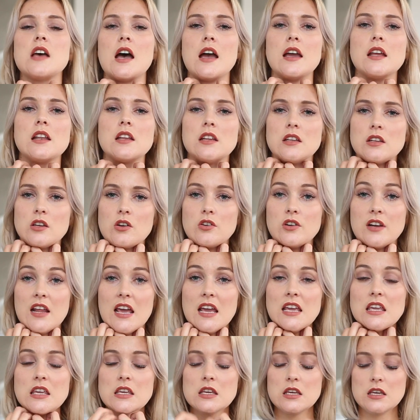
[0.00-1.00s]
tight in your
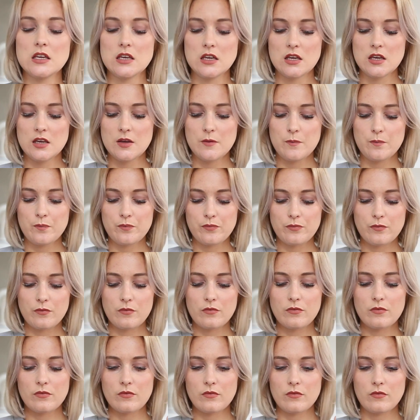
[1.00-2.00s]
neck.
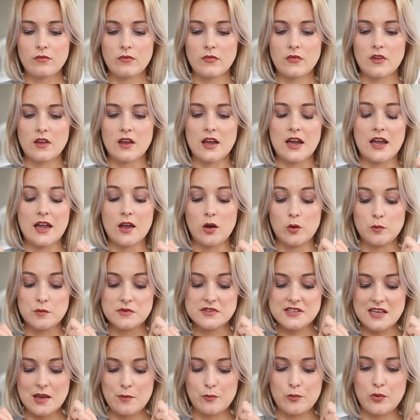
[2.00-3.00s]
I
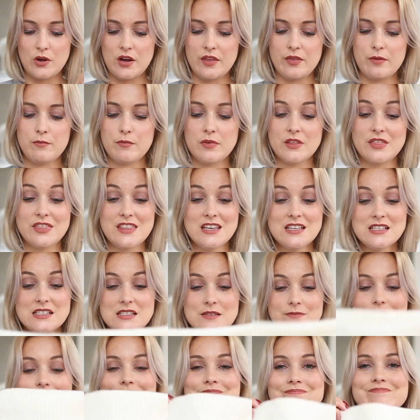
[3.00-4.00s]
almost can't breathe, but
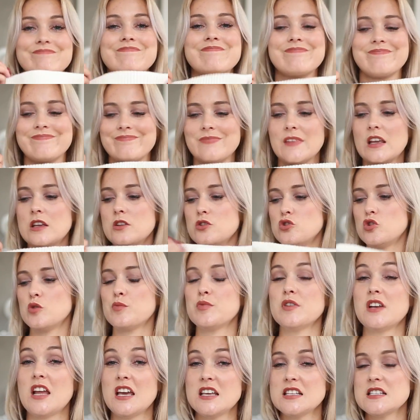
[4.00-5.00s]
this,
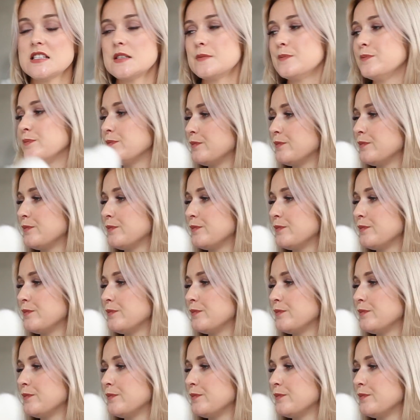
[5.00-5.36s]
super nice.